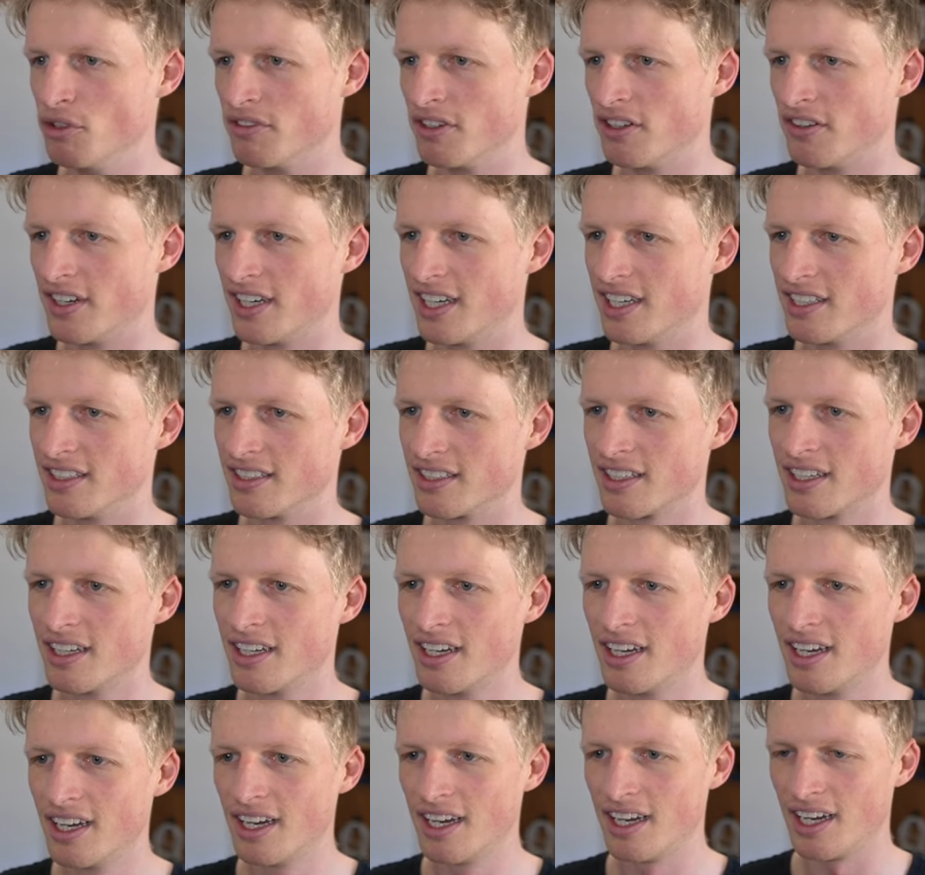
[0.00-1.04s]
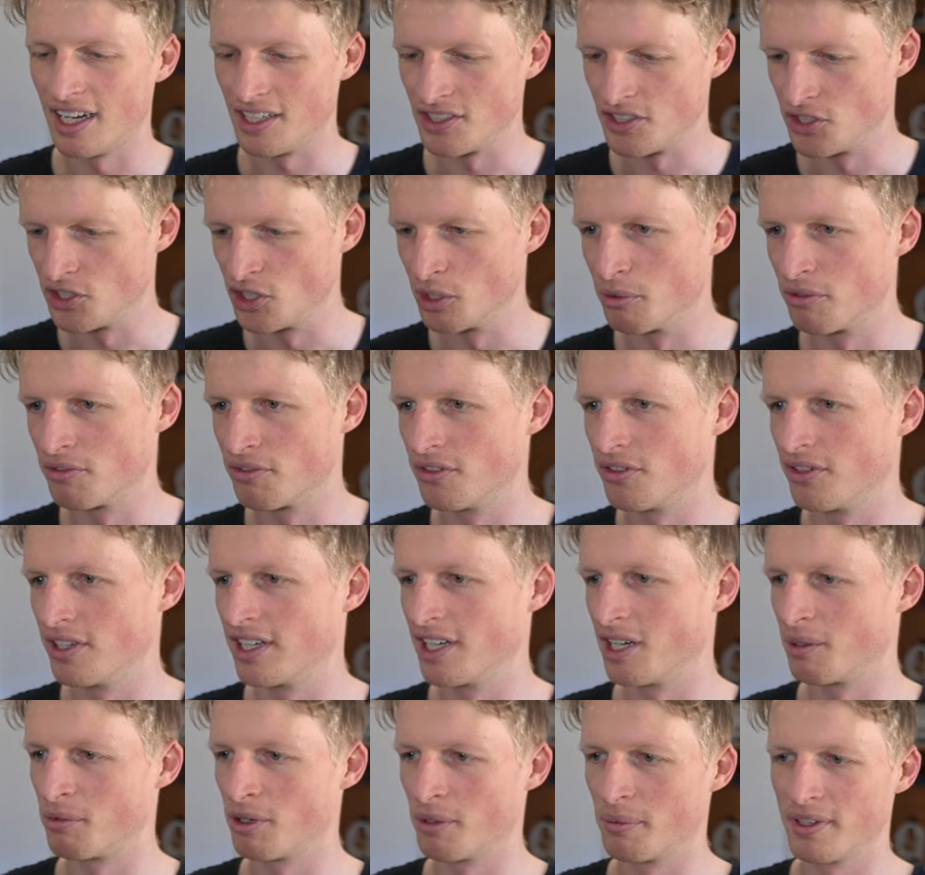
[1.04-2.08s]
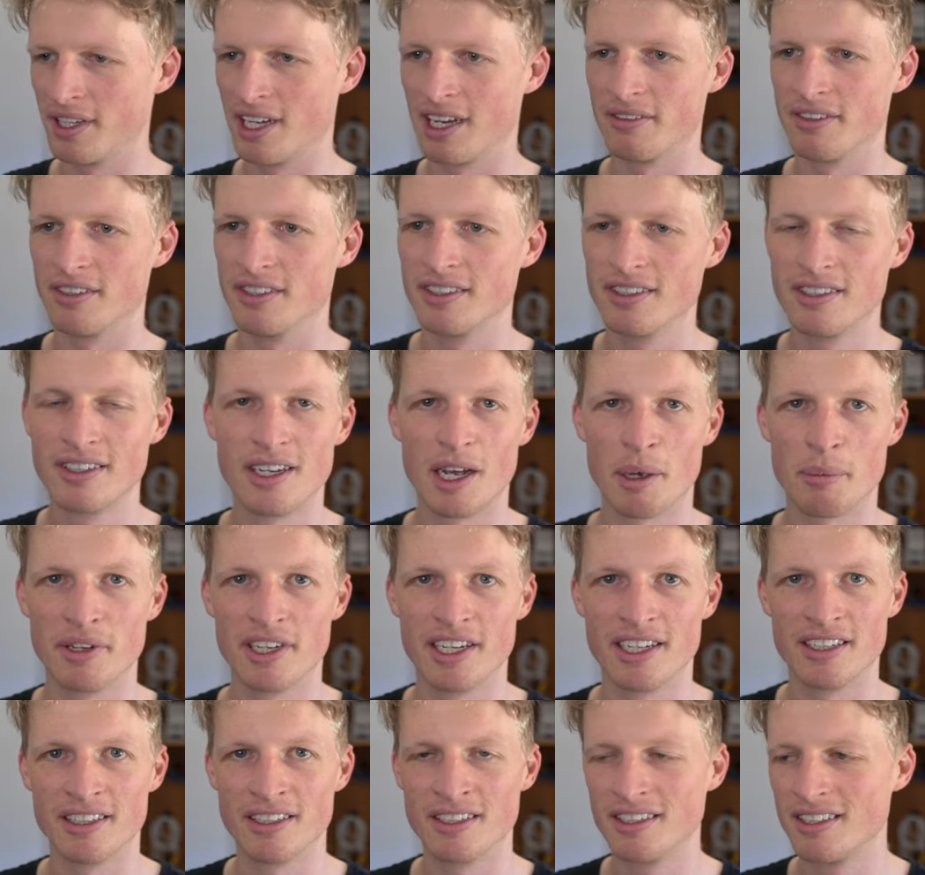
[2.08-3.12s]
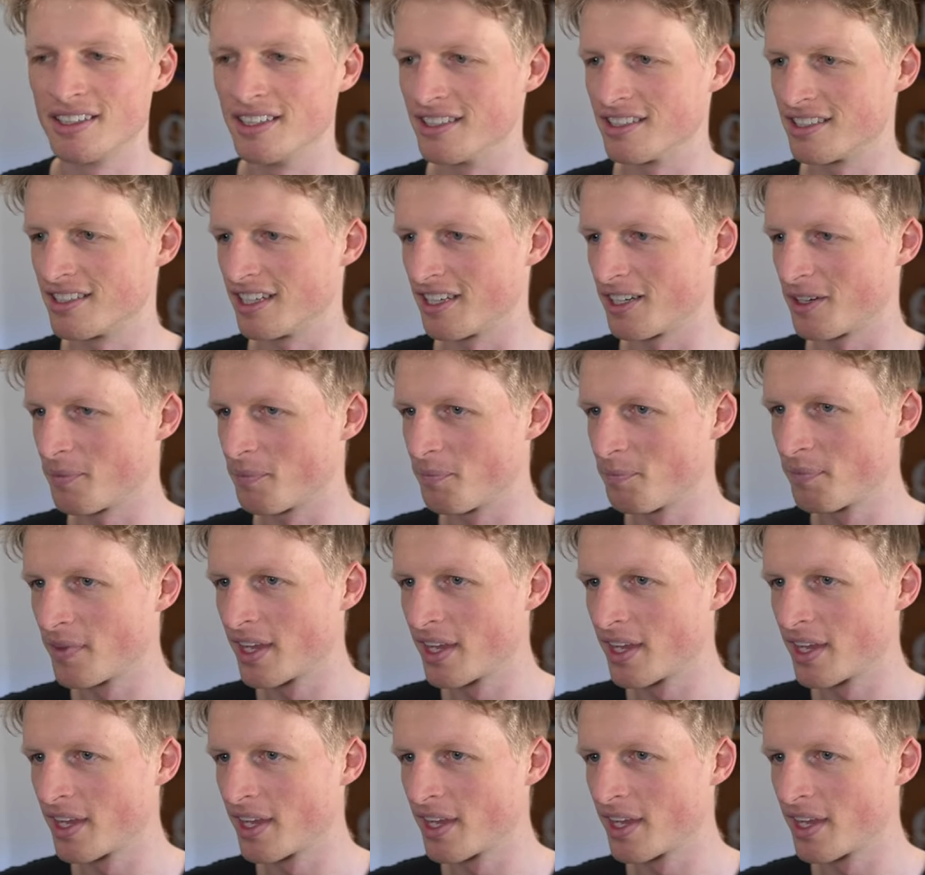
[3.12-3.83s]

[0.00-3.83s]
move it around as you saw before, and I'll probably have it up again in a sec.